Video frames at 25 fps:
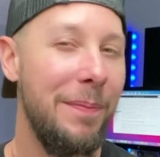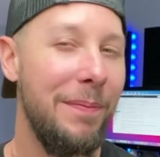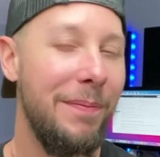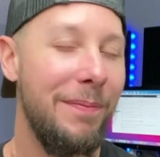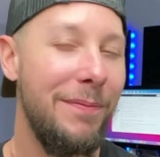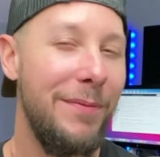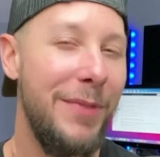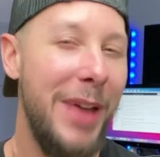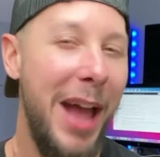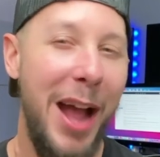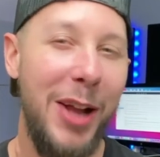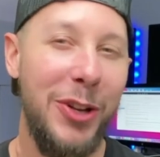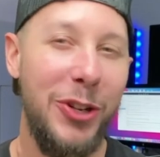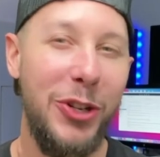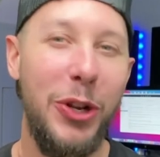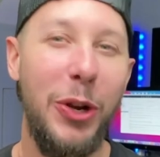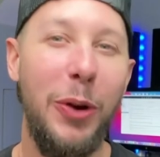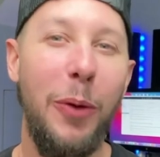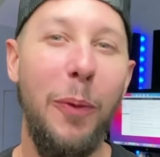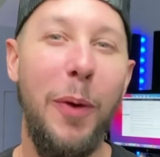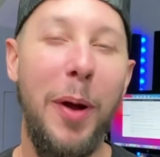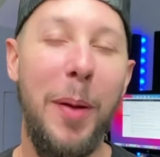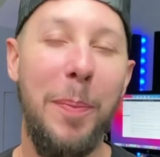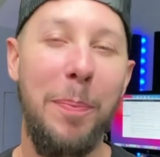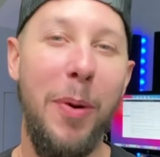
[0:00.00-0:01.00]
Not
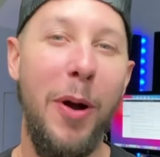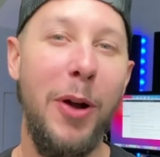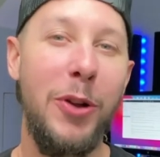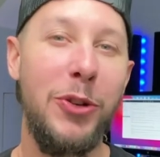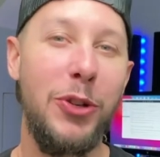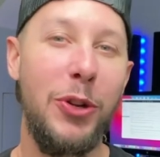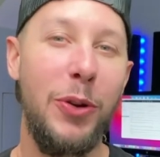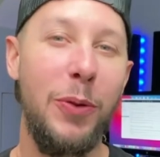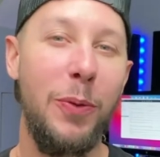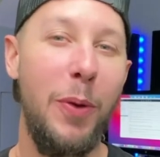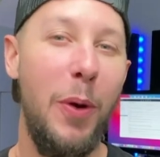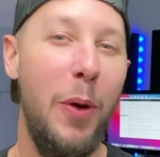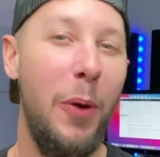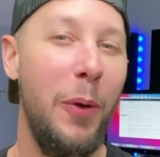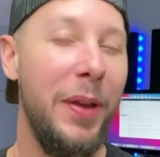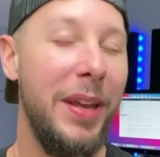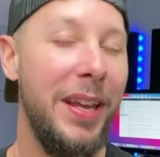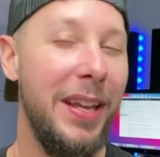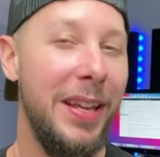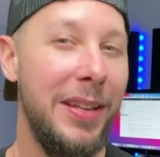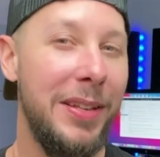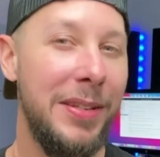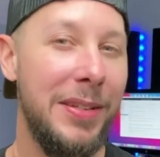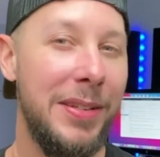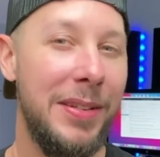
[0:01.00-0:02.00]
sure what punch and roll
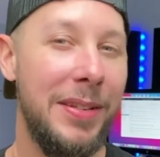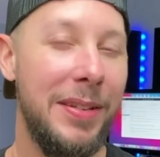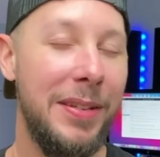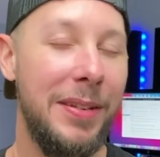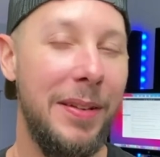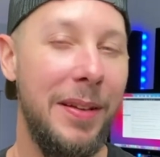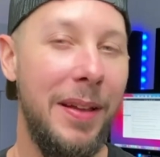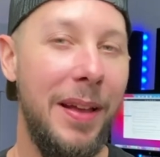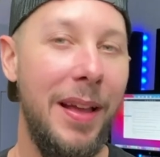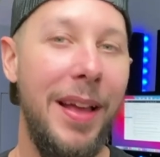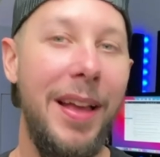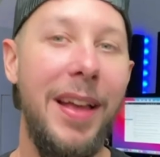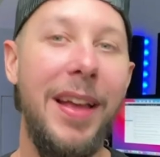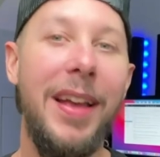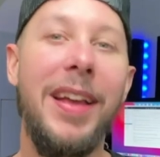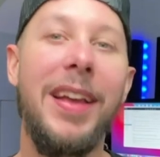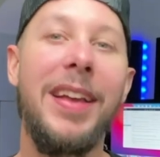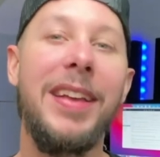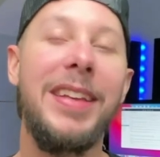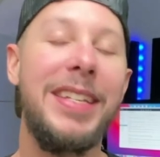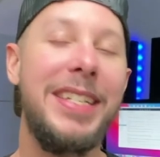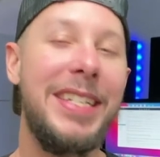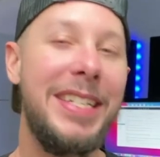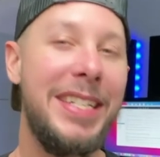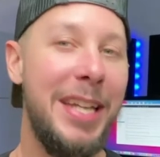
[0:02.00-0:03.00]
is?
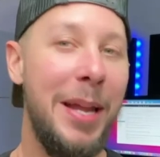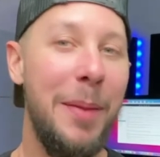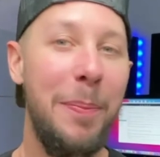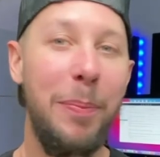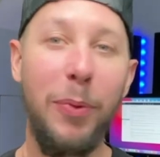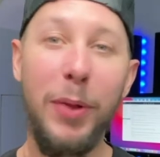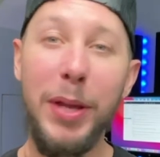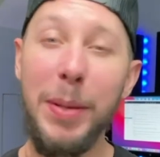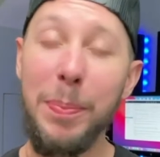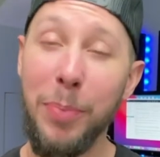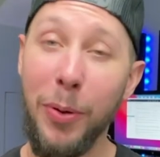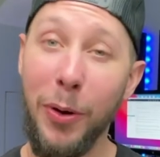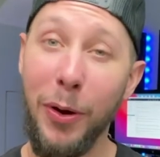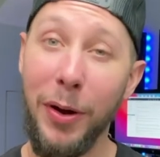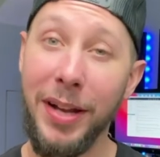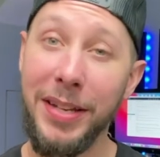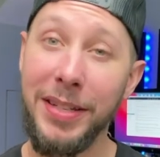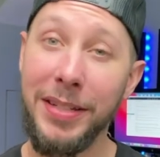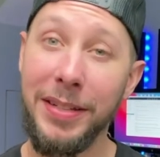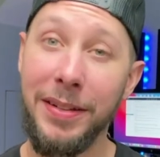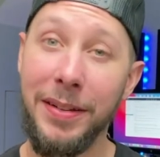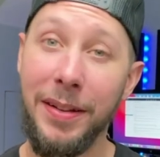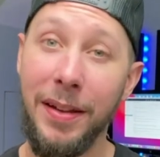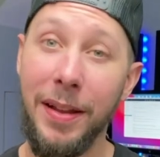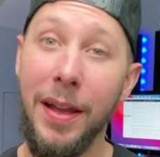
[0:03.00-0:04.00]
Simply
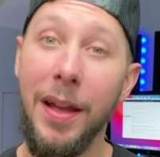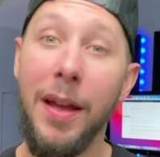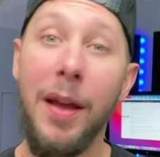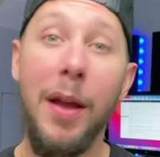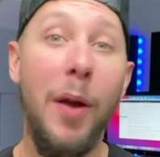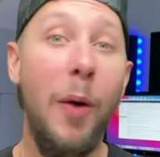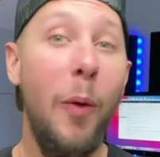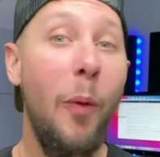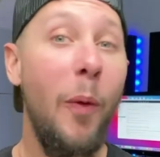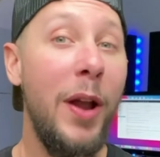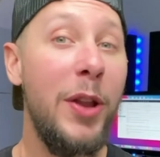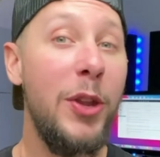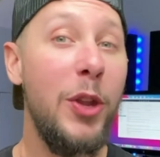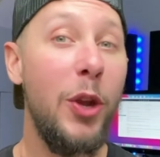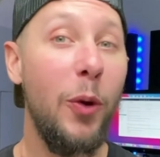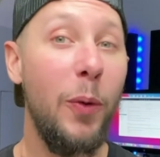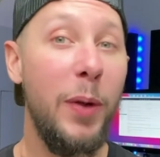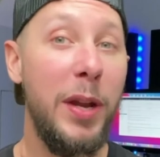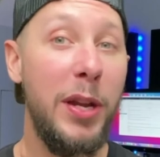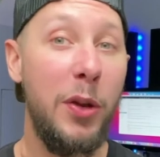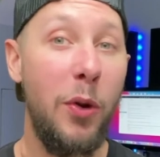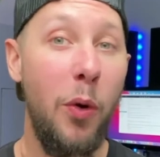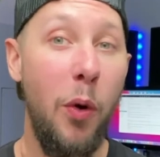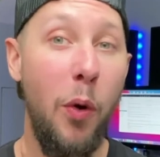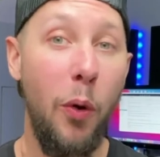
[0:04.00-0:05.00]
put, when you're
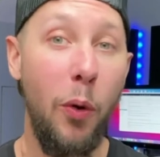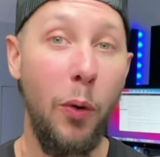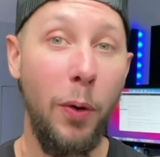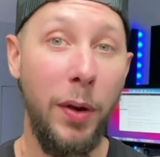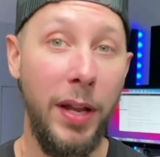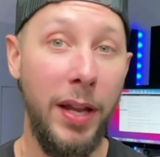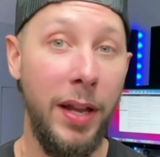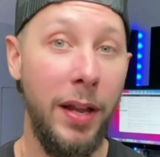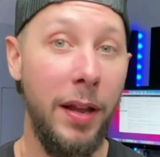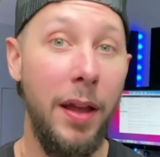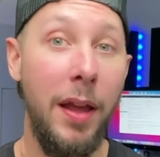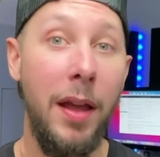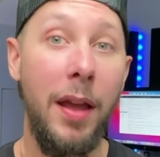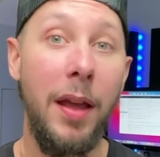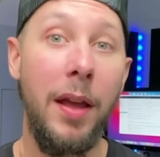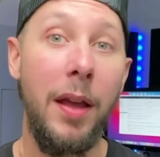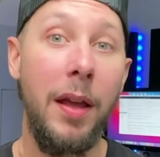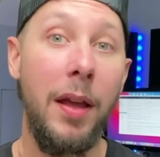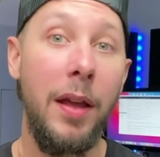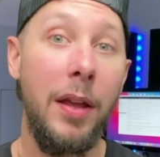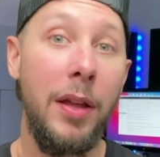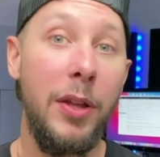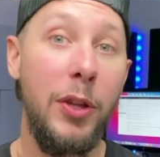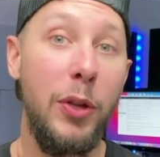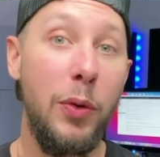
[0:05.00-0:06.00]
recording,
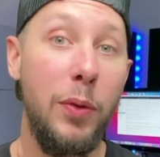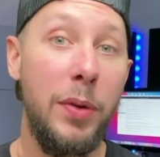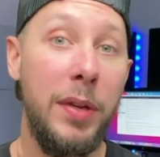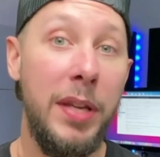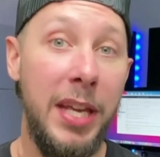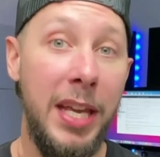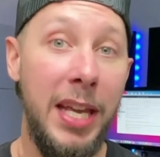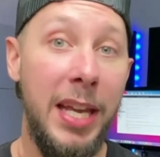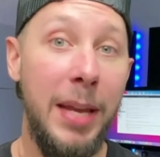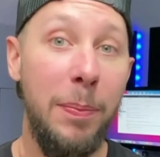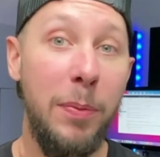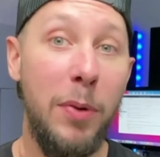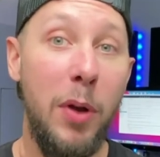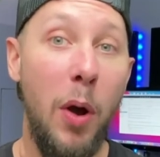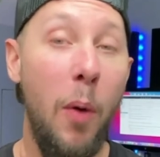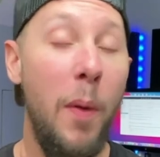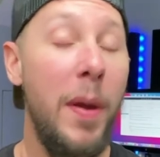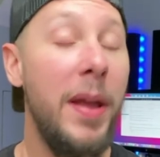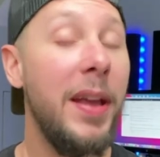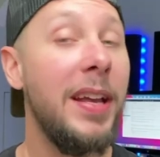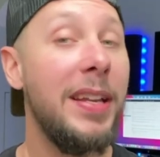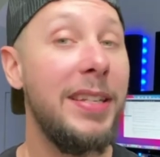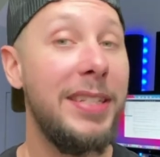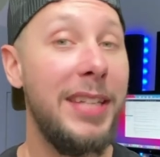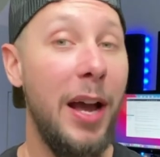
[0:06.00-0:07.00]
you keep
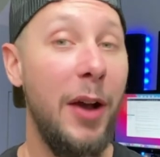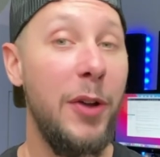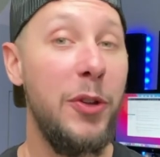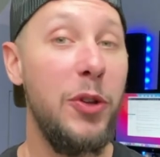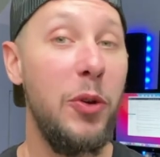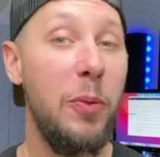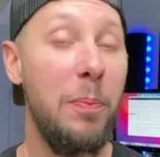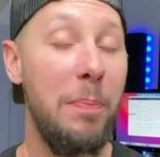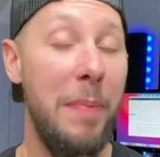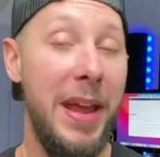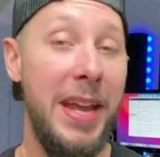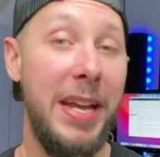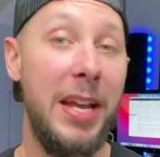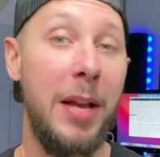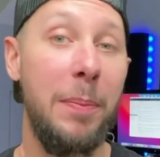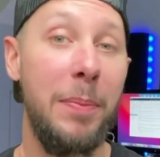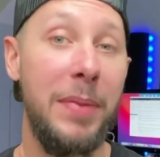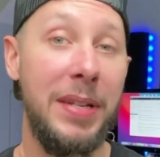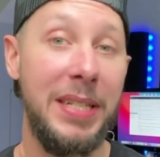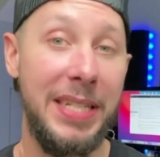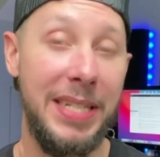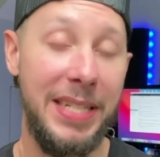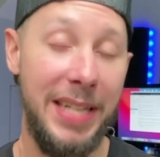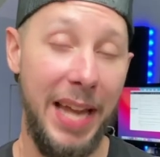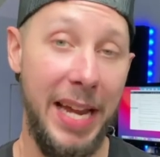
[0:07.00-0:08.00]
going until you make a
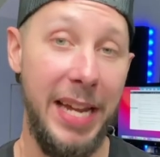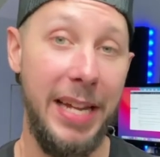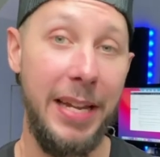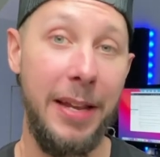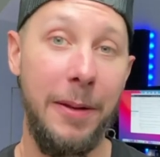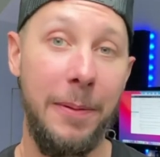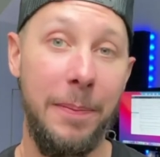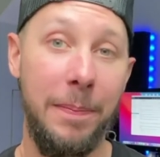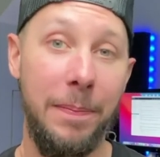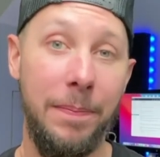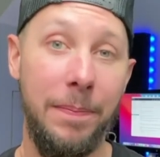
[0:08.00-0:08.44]
mistake.